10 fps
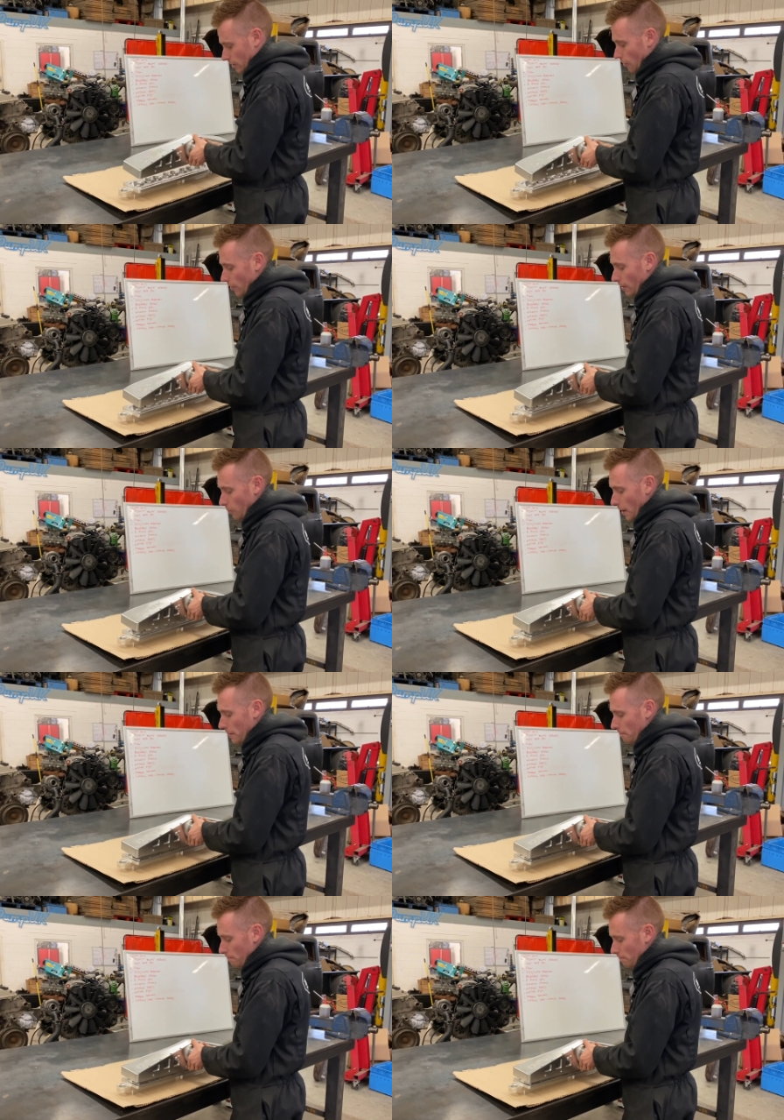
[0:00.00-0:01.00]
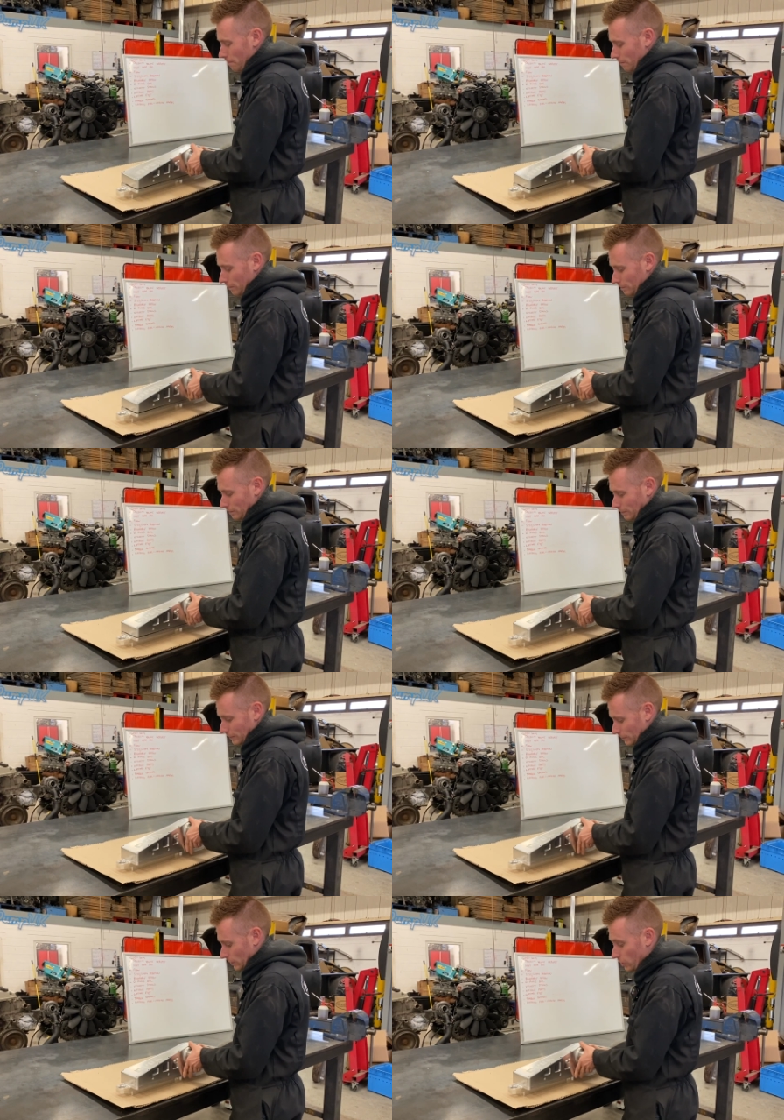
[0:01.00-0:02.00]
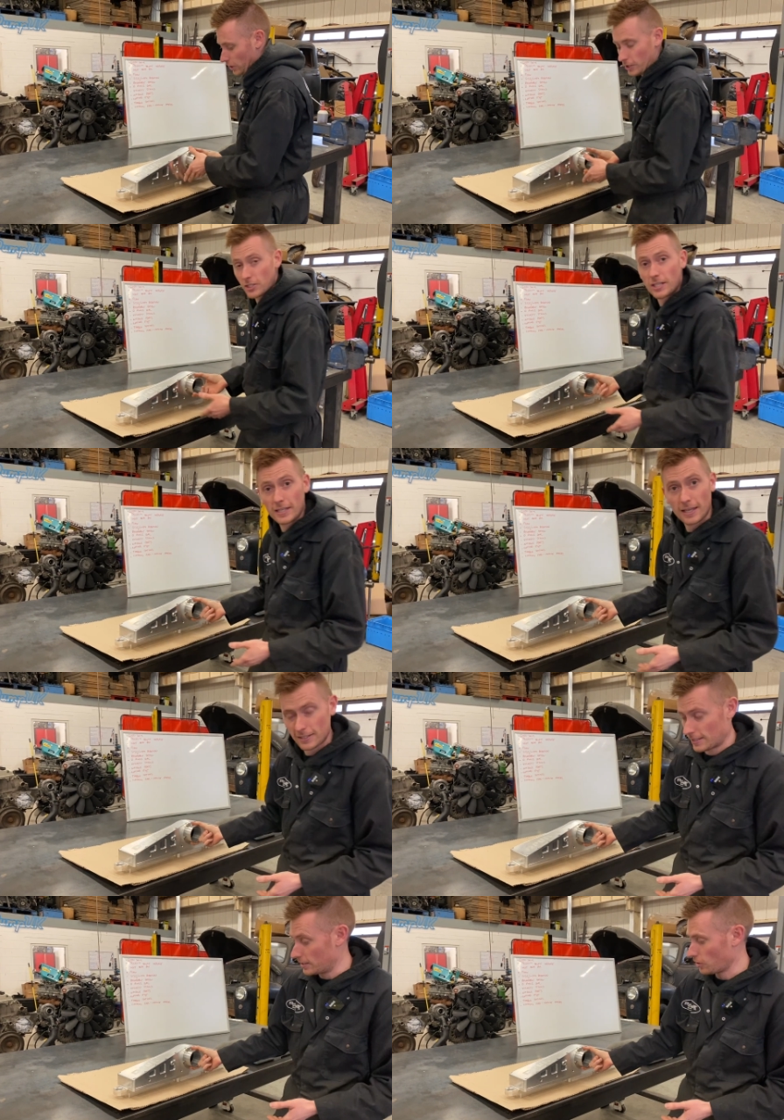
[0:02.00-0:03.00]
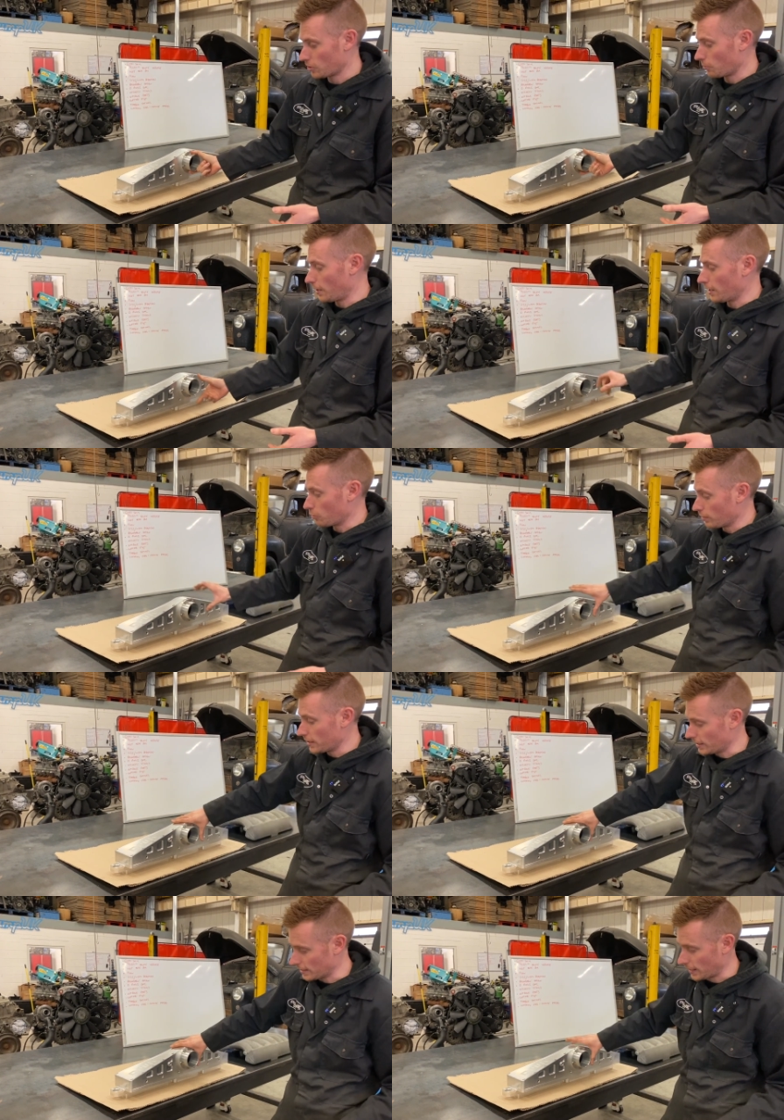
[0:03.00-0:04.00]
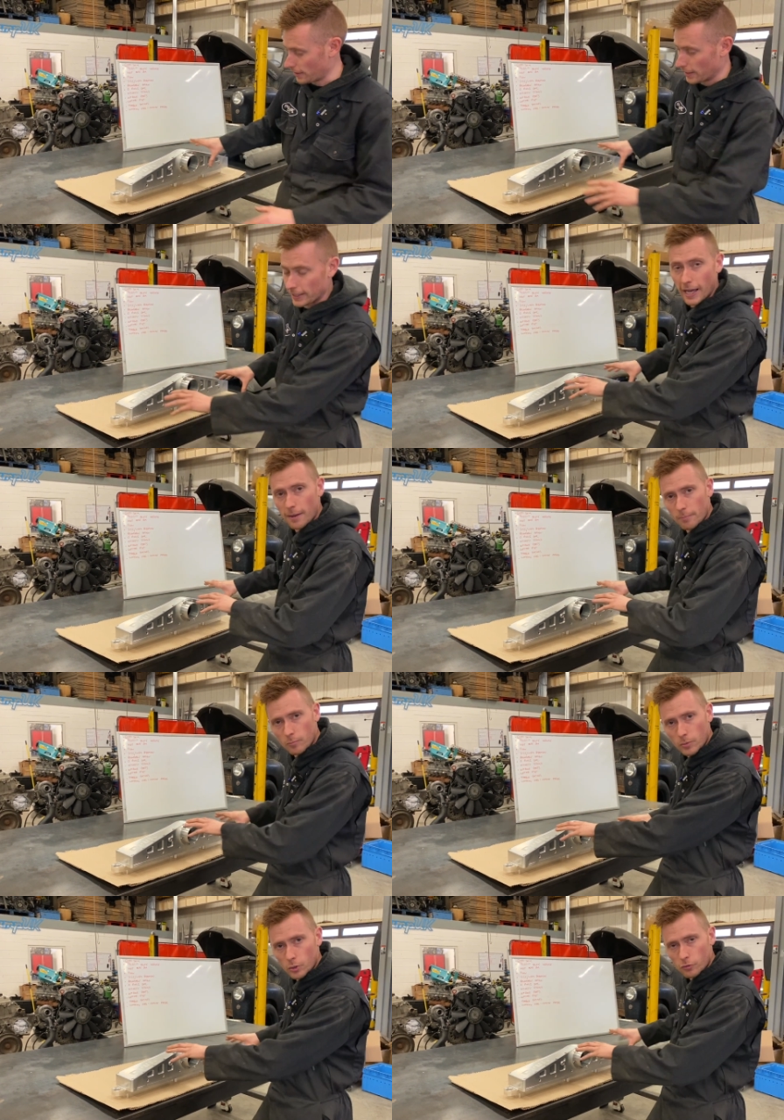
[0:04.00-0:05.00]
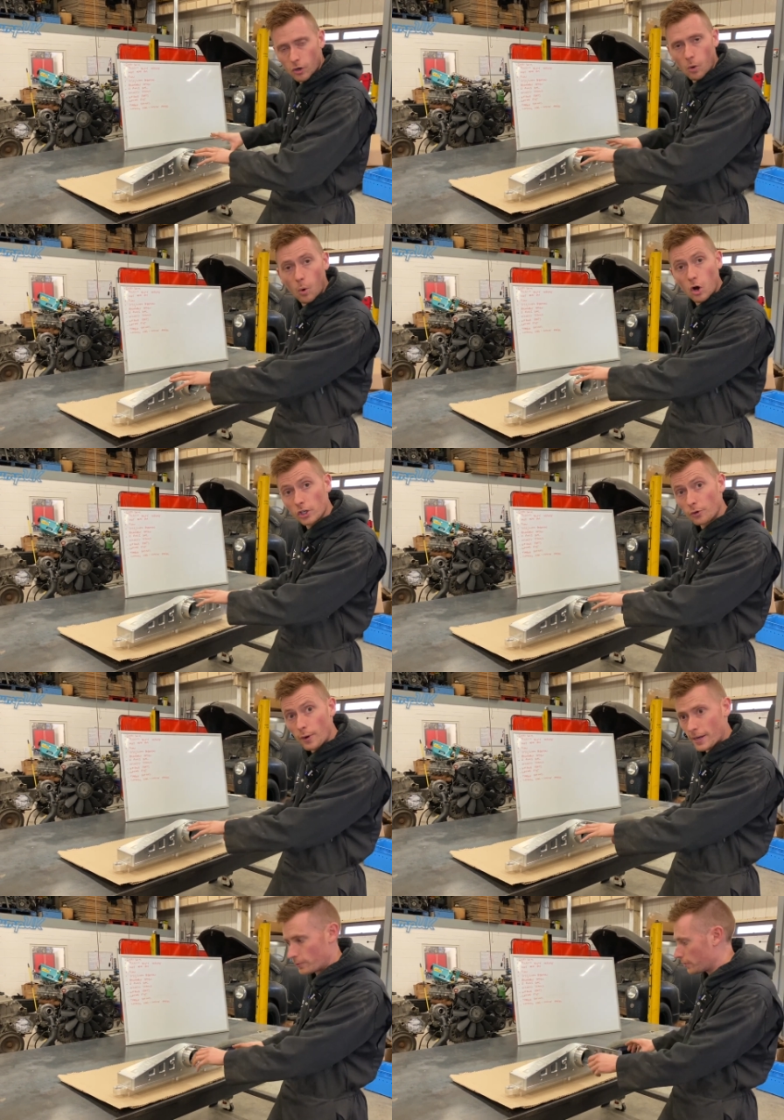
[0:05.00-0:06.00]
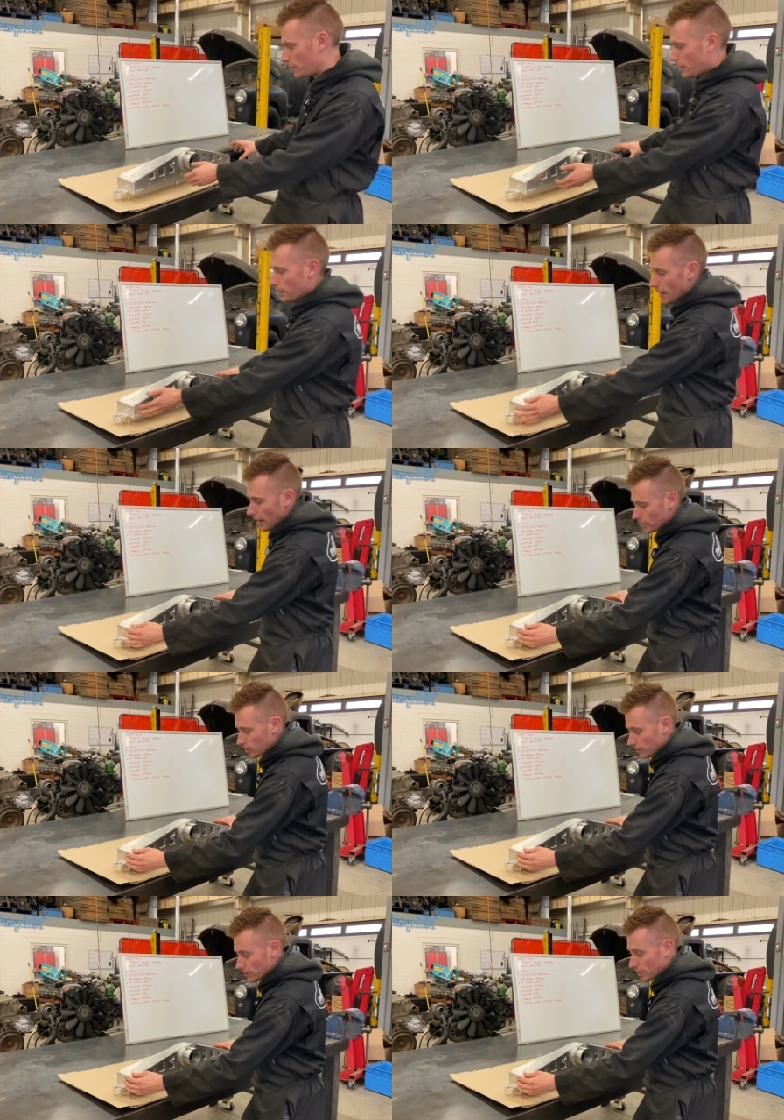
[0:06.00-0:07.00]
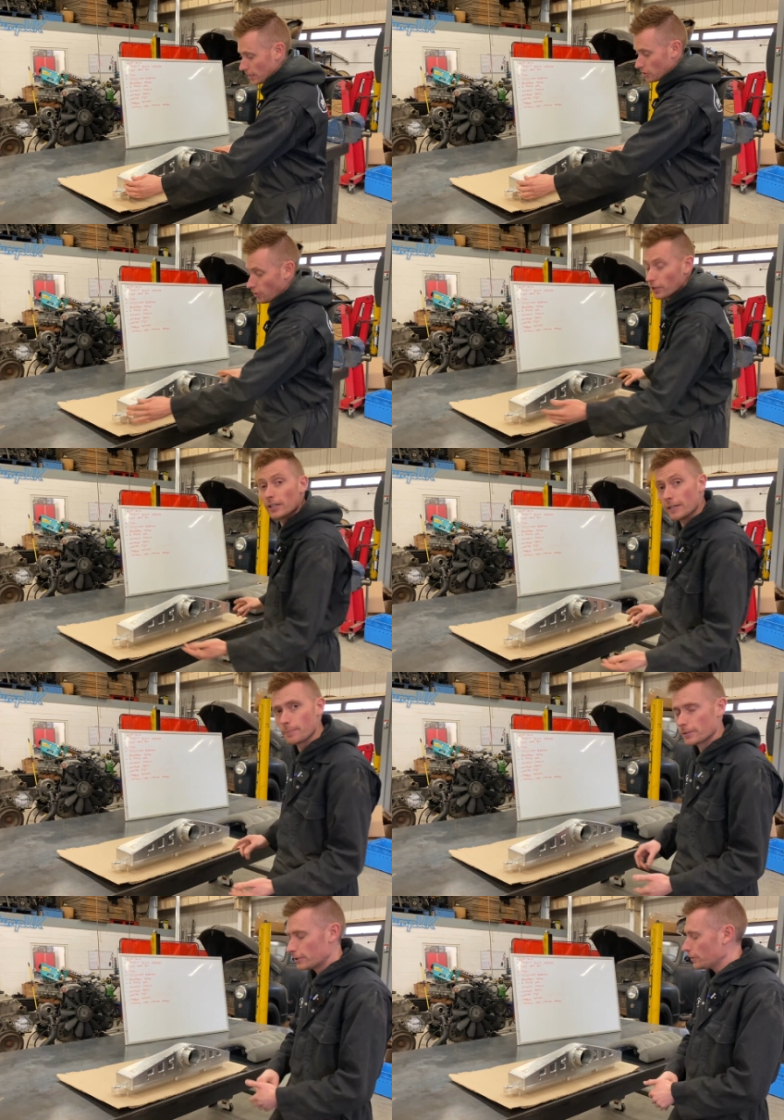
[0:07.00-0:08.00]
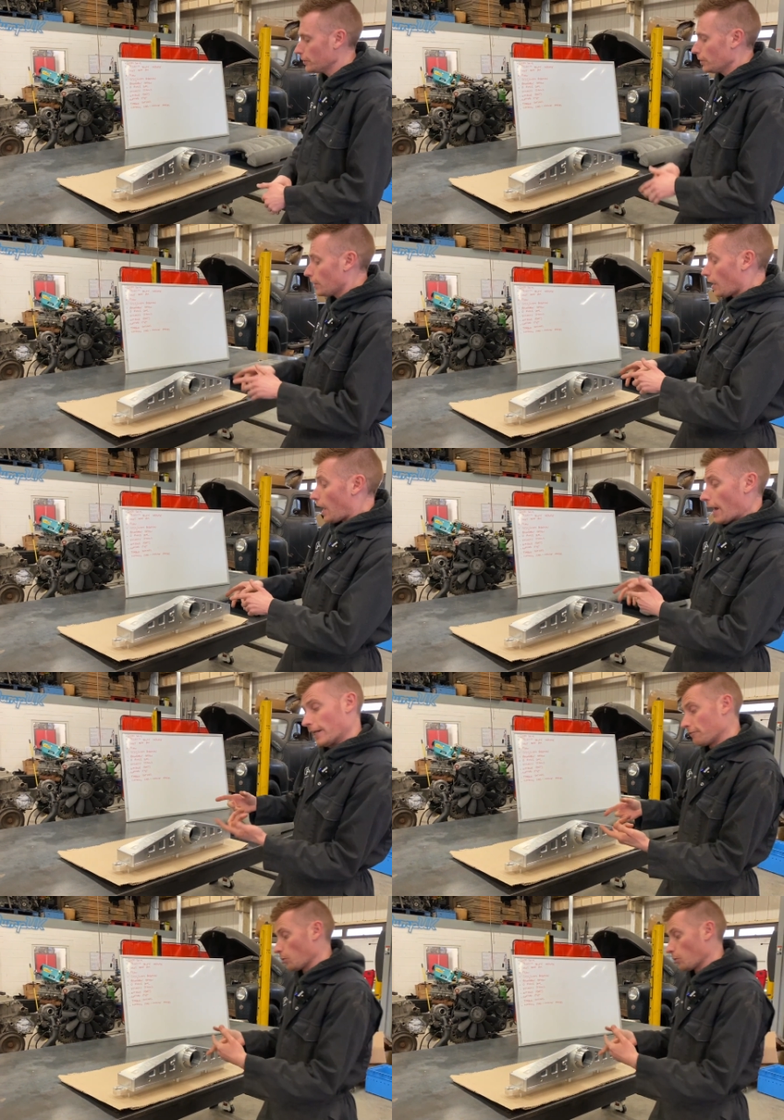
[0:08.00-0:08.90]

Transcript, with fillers: on that way, as you can see that sits onto a nice recess, that thing can't move or walk around, that actually sits on a lip. And if you